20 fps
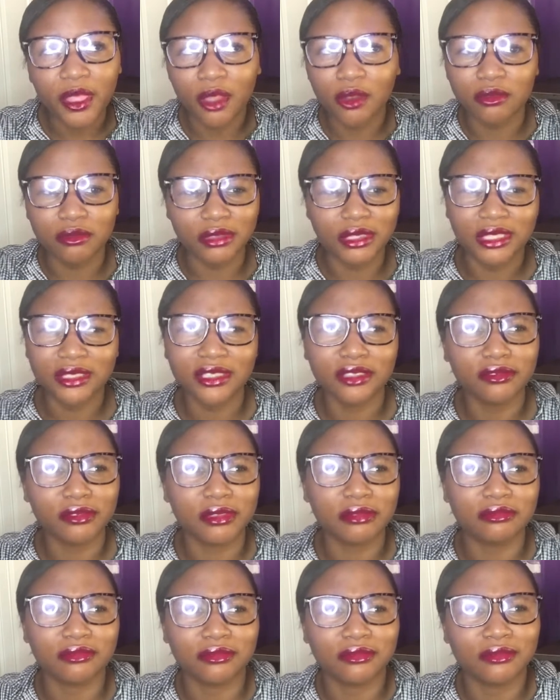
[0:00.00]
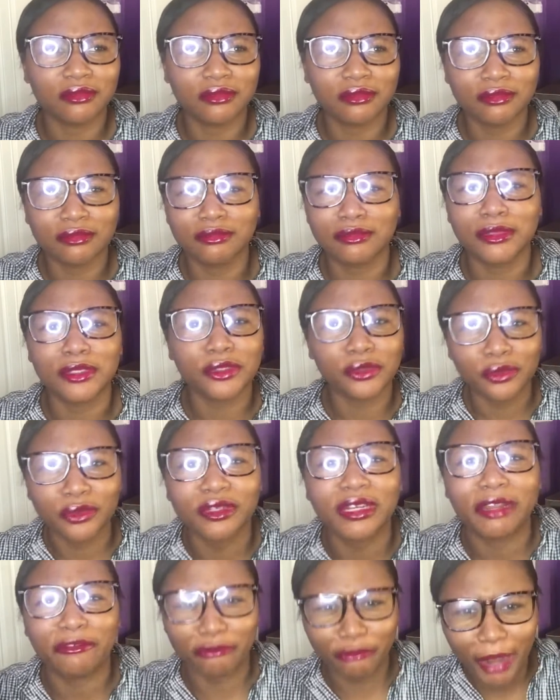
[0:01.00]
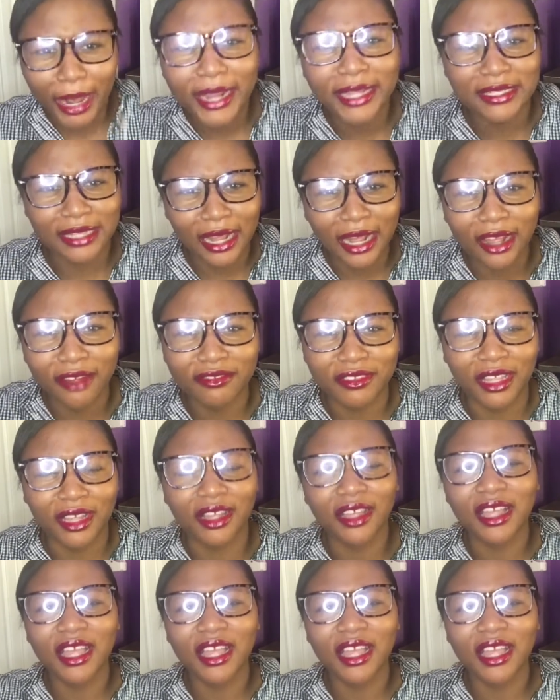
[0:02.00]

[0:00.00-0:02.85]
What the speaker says: Well, not even soon, right after